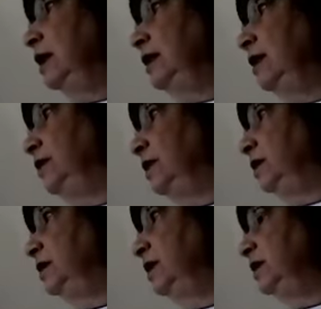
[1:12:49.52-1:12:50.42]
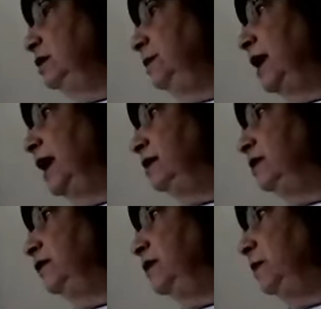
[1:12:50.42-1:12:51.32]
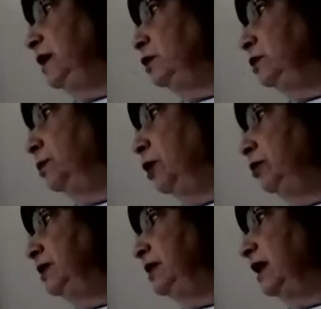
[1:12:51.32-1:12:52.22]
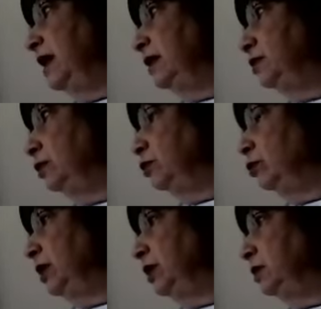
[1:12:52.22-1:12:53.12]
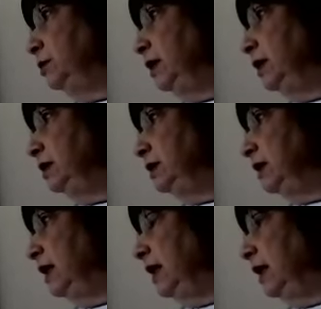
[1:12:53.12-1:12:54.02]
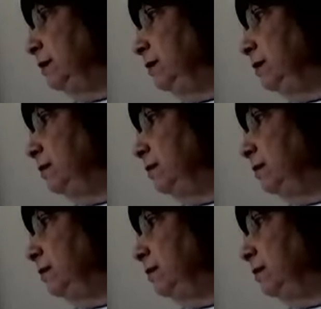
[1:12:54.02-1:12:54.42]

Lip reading: Now, since it's positive, it means both signs are going to be the same.